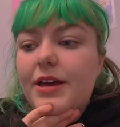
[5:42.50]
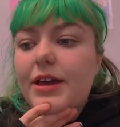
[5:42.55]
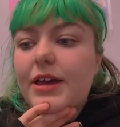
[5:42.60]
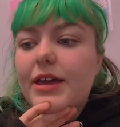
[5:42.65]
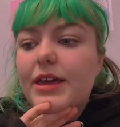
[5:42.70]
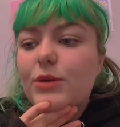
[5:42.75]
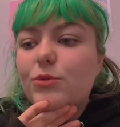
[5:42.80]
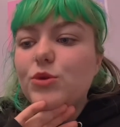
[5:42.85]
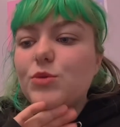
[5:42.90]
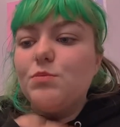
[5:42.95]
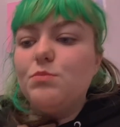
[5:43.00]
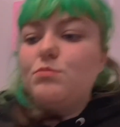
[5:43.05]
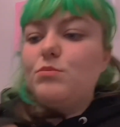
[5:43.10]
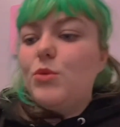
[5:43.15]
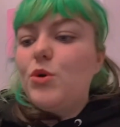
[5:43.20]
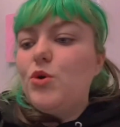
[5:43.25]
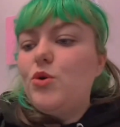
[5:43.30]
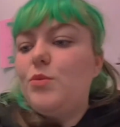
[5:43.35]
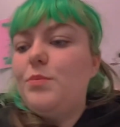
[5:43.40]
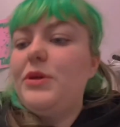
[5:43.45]
it was
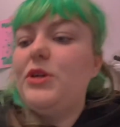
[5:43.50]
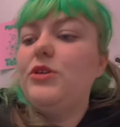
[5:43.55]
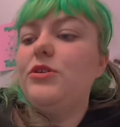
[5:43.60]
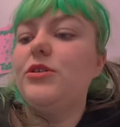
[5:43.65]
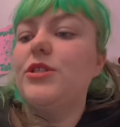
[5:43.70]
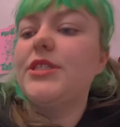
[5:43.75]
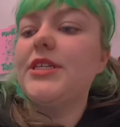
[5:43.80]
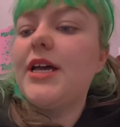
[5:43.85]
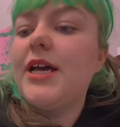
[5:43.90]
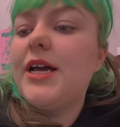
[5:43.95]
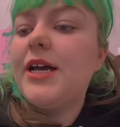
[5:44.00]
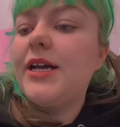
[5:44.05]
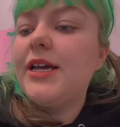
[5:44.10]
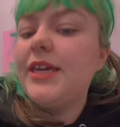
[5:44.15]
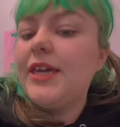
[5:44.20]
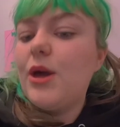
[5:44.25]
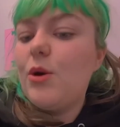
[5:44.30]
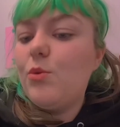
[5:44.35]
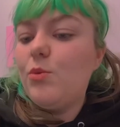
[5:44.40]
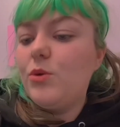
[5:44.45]
more because
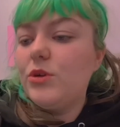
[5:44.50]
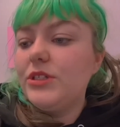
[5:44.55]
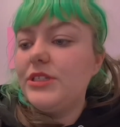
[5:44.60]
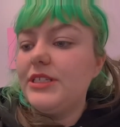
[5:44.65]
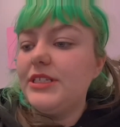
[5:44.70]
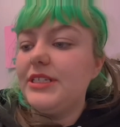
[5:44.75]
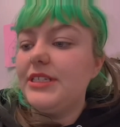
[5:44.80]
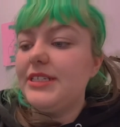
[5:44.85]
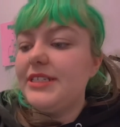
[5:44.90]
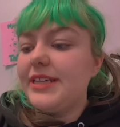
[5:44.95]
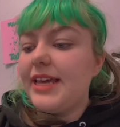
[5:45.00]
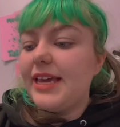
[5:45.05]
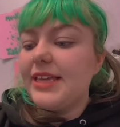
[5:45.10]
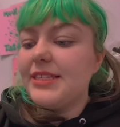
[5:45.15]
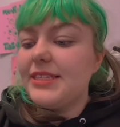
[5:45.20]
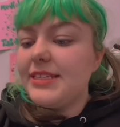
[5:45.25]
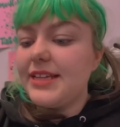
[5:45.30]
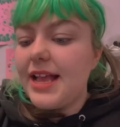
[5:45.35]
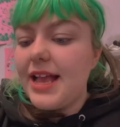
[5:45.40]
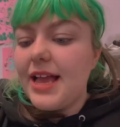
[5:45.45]
I wanted to
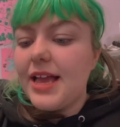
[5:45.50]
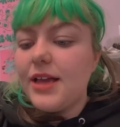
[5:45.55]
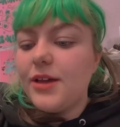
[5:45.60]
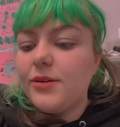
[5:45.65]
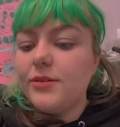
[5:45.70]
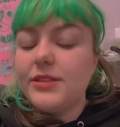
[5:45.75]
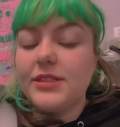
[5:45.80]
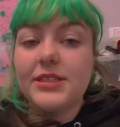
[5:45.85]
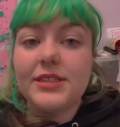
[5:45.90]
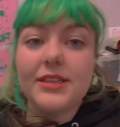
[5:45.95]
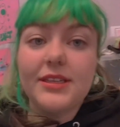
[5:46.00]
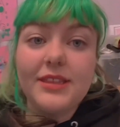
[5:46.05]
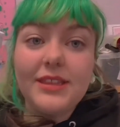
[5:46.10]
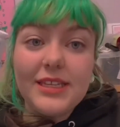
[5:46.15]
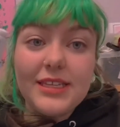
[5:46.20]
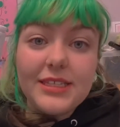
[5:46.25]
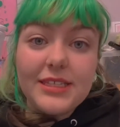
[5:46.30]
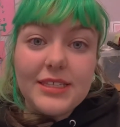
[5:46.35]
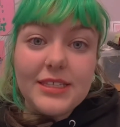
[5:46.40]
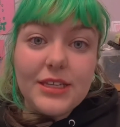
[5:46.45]
test out
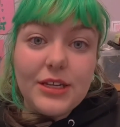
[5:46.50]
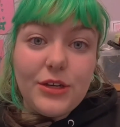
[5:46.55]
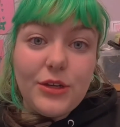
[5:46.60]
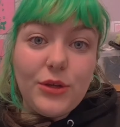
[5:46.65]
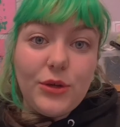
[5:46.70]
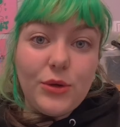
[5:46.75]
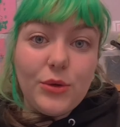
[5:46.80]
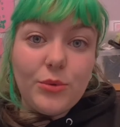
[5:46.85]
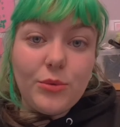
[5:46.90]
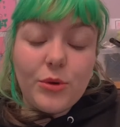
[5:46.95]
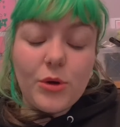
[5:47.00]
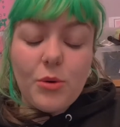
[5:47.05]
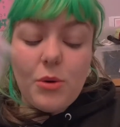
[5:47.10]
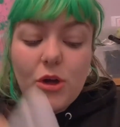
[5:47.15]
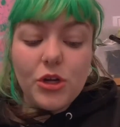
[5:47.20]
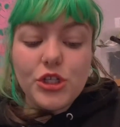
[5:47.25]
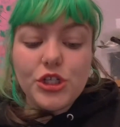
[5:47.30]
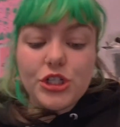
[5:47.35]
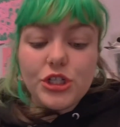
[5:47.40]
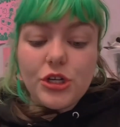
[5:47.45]
this new
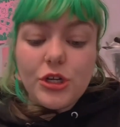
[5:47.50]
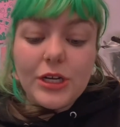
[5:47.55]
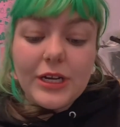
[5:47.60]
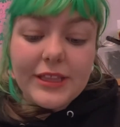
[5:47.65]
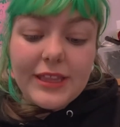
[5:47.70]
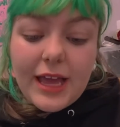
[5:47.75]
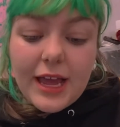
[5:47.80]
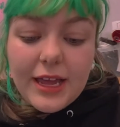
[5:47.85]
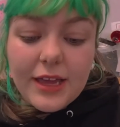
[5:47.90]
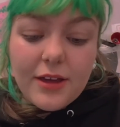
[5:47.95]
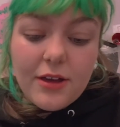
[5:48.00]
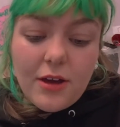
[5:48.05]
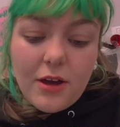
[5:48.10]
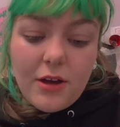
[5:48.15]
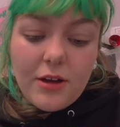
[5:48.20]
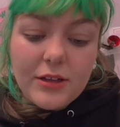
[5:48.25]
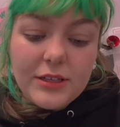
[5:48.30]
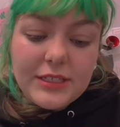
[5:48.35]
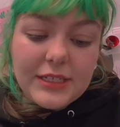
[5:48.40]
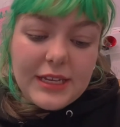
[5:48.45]
gouache colour that I
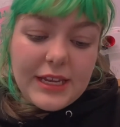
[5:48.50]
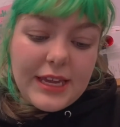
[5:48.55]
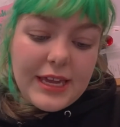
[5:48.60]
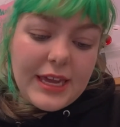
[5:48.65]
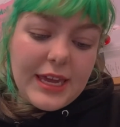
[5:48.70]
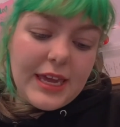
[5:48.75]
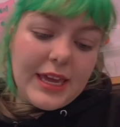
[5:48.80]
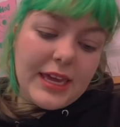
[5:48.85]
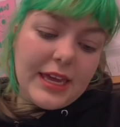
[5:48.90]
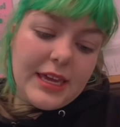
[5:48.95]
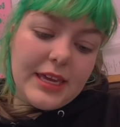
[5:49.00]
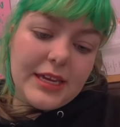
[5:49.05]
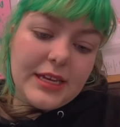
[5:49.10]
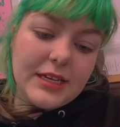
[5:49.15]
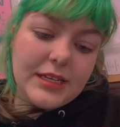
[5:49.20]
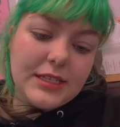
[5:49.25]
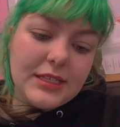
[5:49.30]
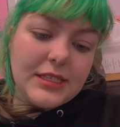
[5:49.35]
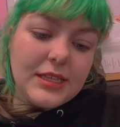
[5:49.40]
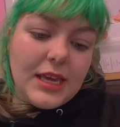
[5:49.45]
got. It
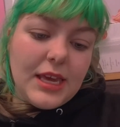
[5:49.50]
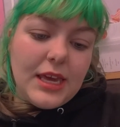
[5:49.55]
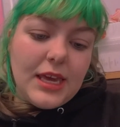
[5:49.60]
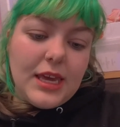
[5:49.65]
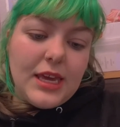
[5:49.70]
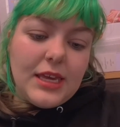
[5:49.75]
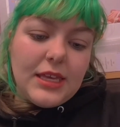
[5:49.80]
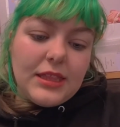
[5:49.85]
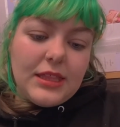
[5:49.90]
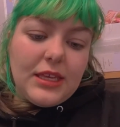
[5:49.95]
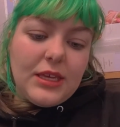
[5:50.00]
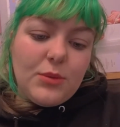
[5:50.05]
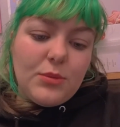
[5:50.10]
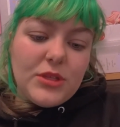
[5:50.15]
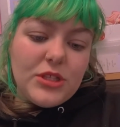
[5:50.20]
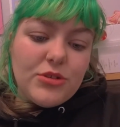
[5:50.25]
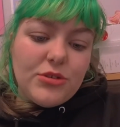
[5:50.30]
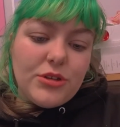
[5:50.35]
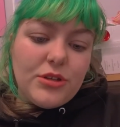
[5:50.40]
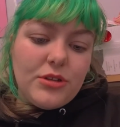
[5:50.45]
is the
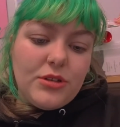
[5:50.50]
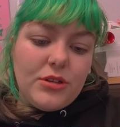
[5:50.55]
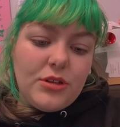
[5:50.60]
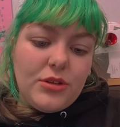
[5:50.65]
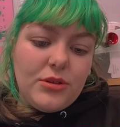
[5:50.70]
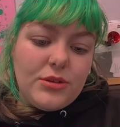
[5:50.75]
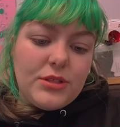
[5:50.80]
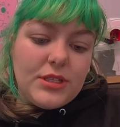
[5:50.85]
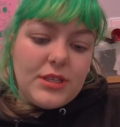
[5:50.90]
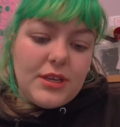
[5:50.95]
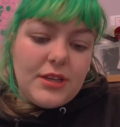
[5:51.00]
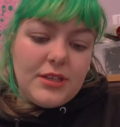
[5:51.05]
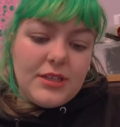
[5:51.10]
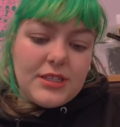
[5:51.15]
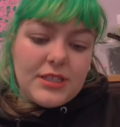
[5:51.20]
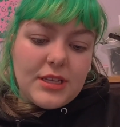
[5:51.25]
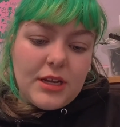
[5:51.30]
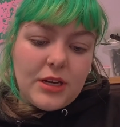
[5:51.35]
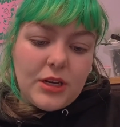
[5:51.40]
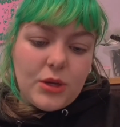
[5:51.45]
Winsor & Newton
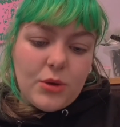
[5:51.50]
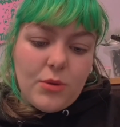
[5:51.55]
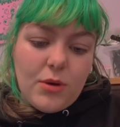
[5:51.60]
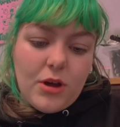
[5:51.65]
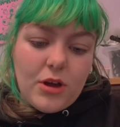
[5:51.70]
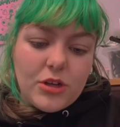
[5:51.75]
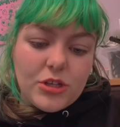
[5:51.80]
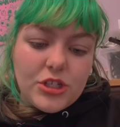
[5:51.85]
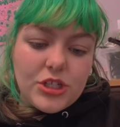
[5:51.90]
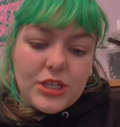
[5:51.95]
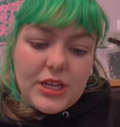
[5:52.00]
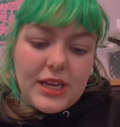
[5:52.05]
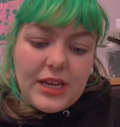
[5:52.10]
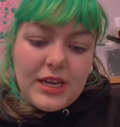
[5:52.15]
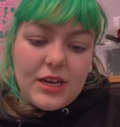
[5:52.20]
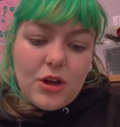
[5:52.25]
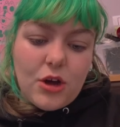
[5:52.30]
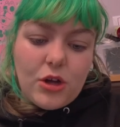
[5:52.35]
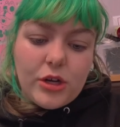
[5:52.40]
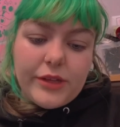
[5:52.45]
designer gouache
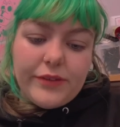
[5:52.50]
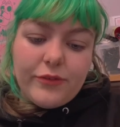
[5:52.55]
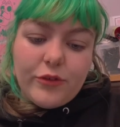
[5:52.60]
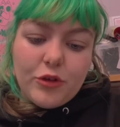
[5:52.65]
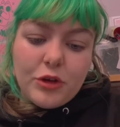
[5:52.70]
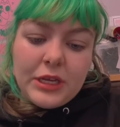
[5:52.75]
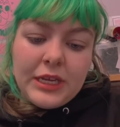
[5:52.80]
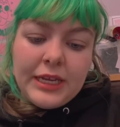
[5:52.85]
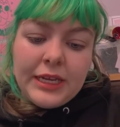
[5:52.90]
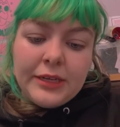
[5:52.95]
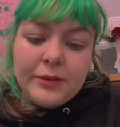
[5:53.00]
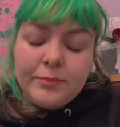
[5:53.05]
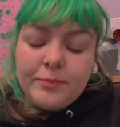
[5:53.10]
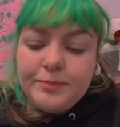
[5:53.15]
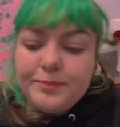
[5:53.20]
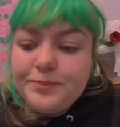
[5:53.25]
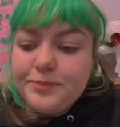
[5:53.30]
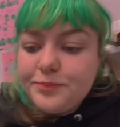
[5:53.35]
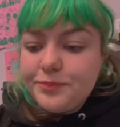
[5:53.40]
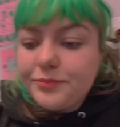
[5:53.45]
in olive green,
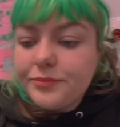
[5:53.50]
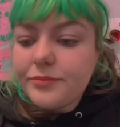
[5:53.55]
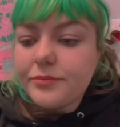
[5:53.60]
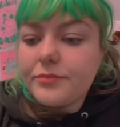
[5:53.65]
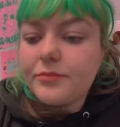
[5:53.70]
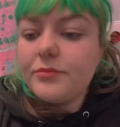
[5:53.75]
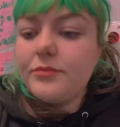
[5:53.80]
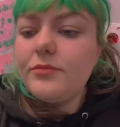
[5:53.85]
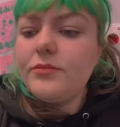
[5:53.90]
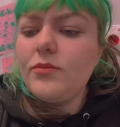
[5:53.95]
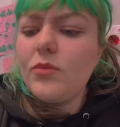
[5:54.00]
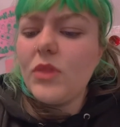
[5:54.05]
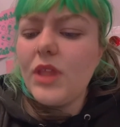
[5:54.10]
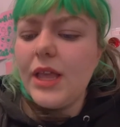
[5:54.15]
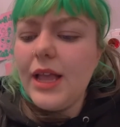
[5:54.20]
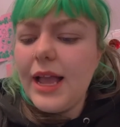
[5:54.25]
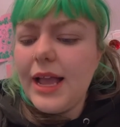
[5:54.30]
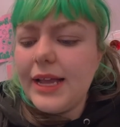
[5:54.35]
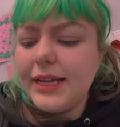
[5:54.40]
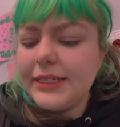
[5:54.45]

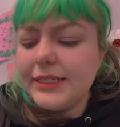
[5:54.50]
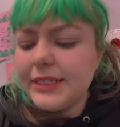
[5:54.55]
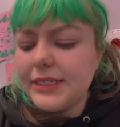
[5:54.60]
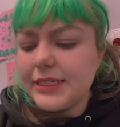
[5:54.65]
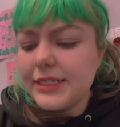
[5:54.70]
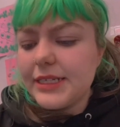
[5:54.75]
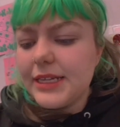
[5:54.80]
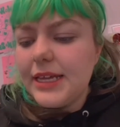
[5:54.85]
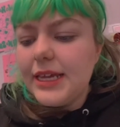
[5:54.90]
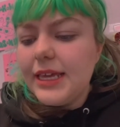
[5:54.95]
and